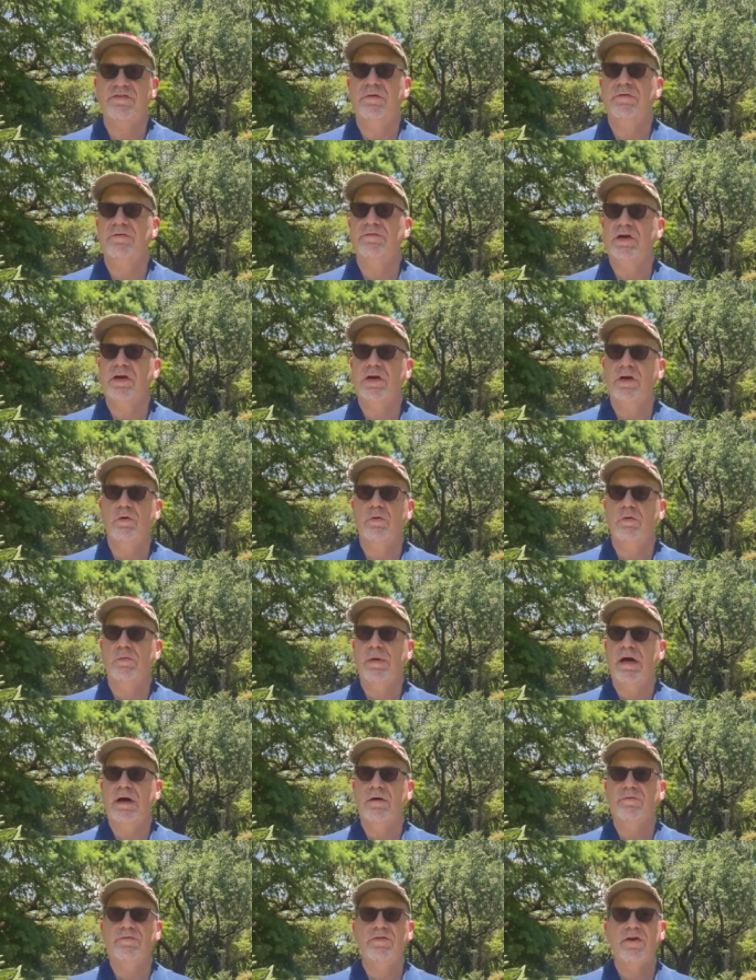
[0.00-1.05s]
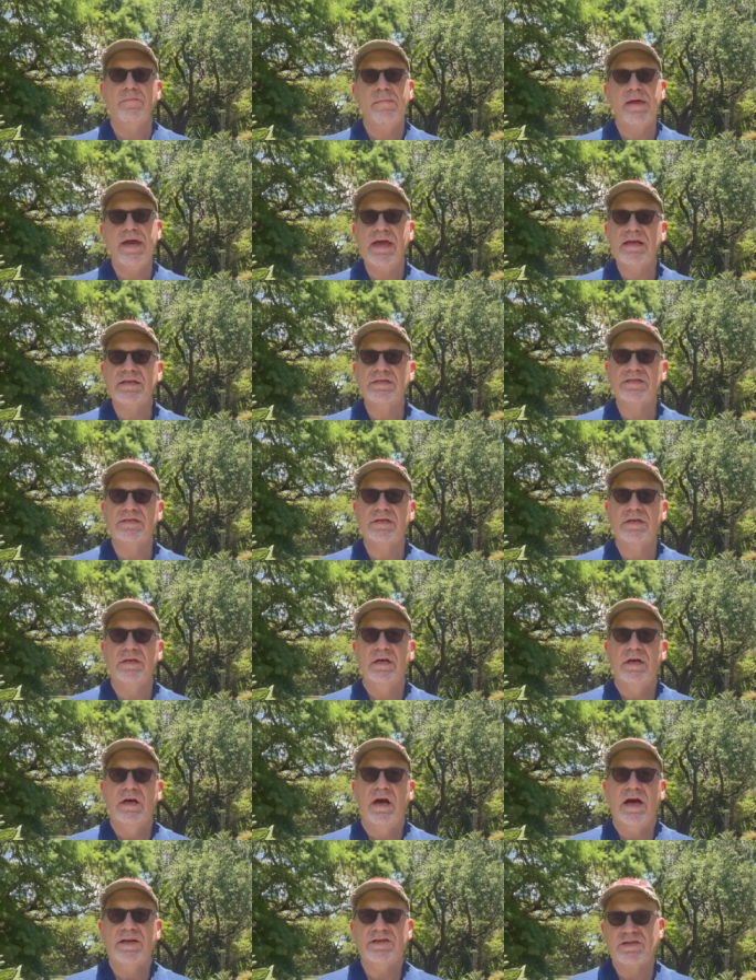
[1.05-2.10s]
I was in a coma, I was in a mess.
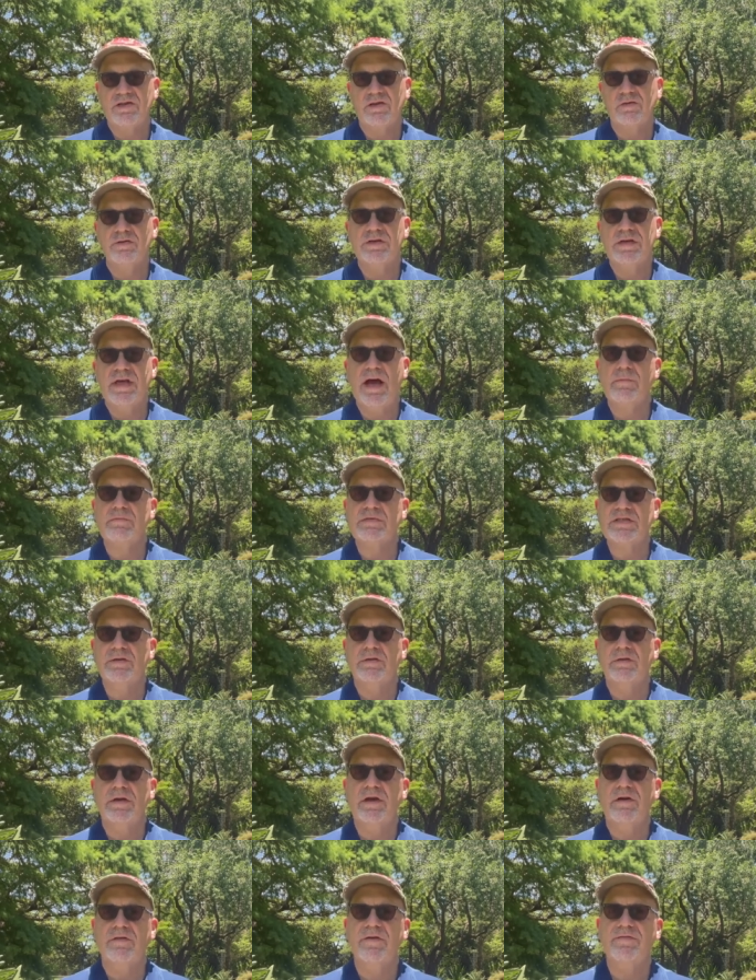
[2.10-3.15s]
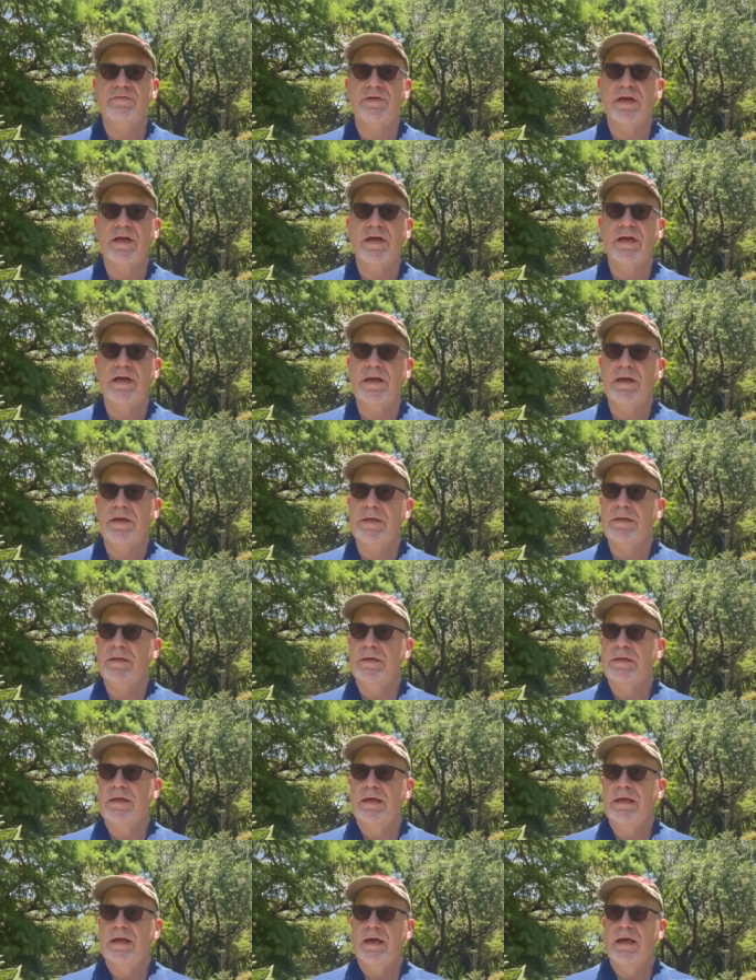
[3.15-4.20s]
I just looked absolutely horrific, and
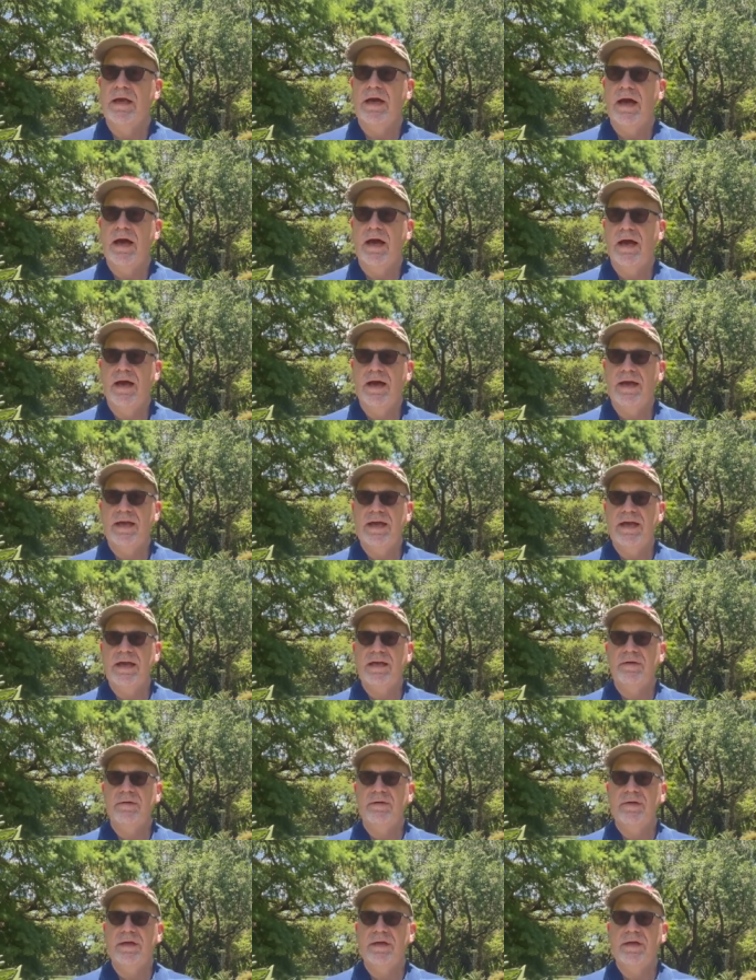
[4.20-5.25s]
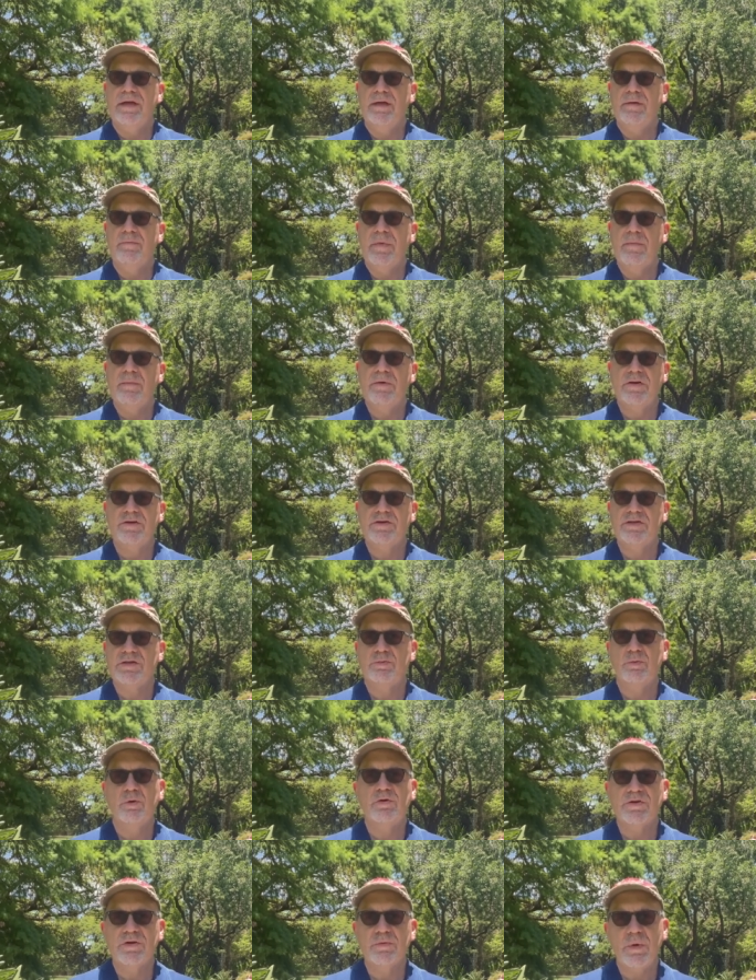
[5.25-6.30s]
my mother just
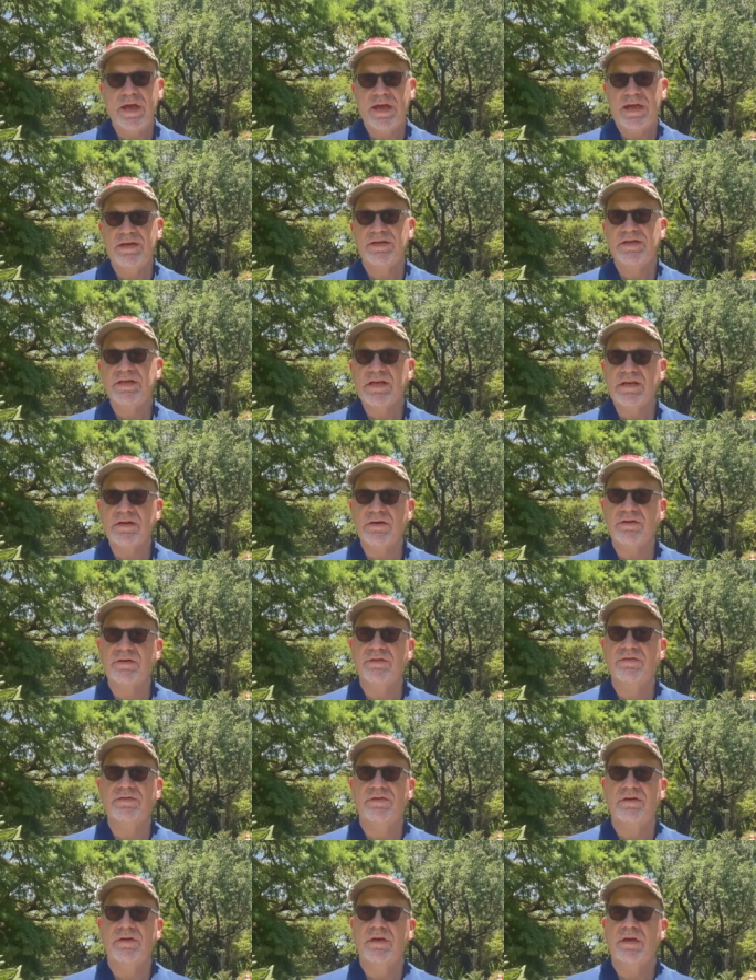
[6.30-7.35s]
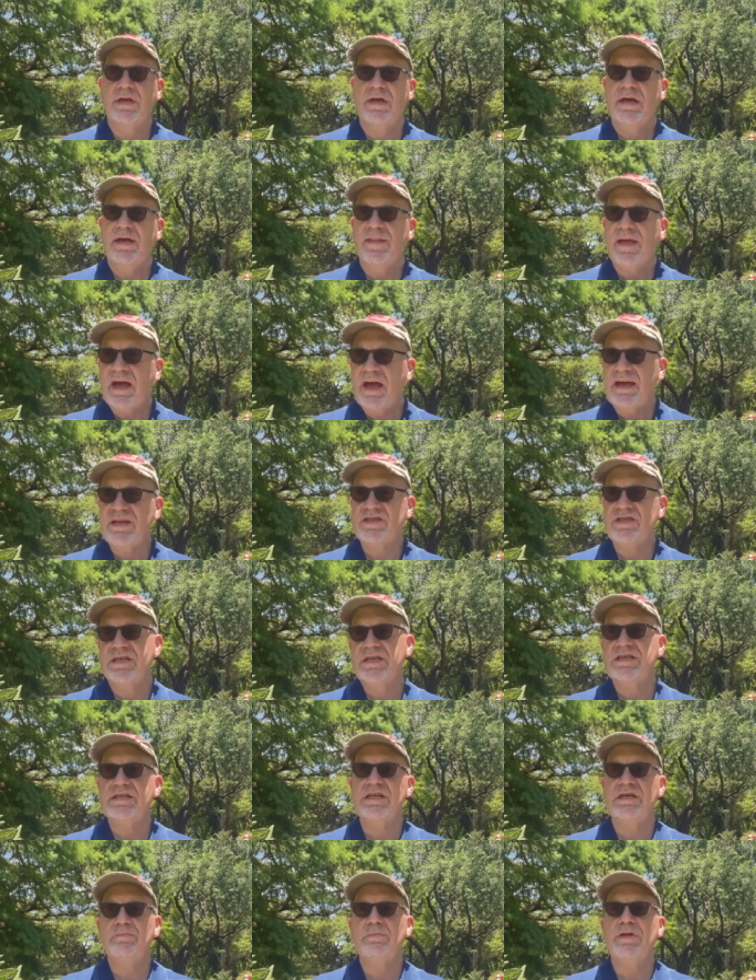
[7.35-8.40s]
walked away in tears. And that actually
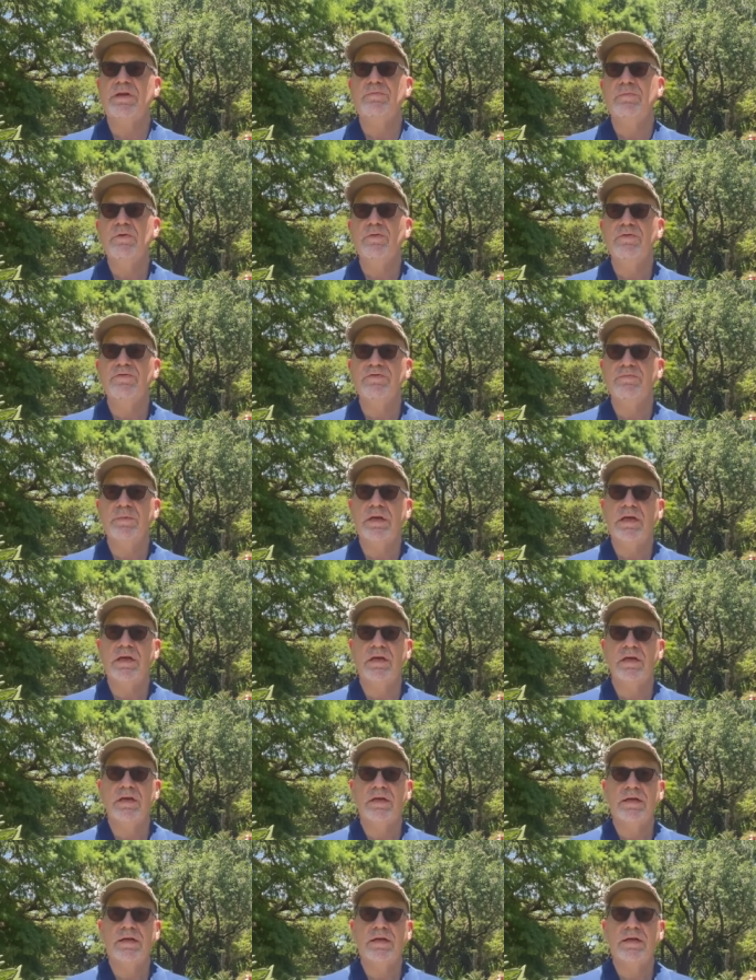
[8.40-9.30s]
deeply moved me.